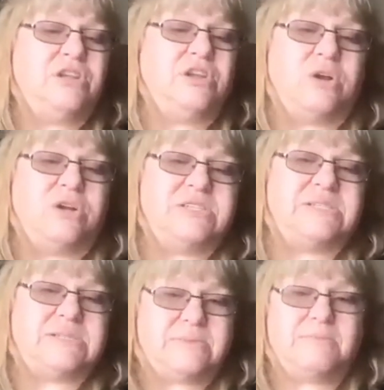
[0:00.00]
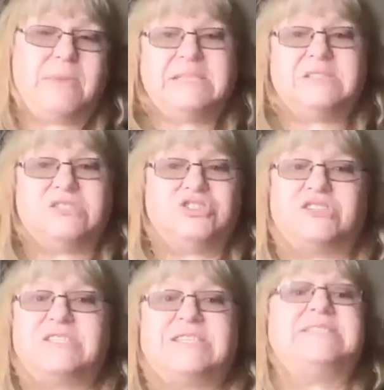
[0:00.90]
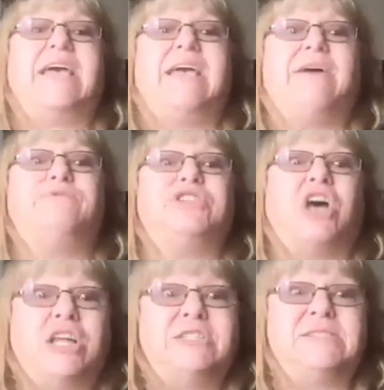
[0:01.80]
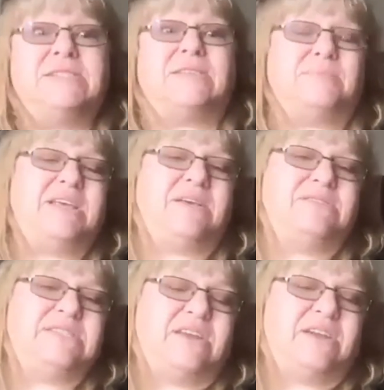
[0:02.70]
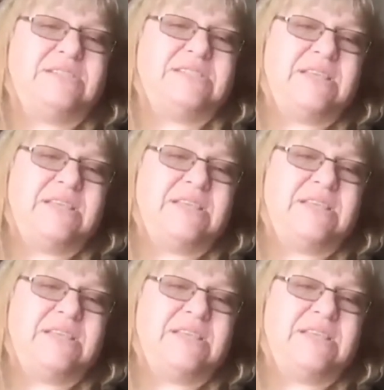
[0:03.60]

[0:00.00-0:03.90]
are just mason jars because I have tons of them downstairs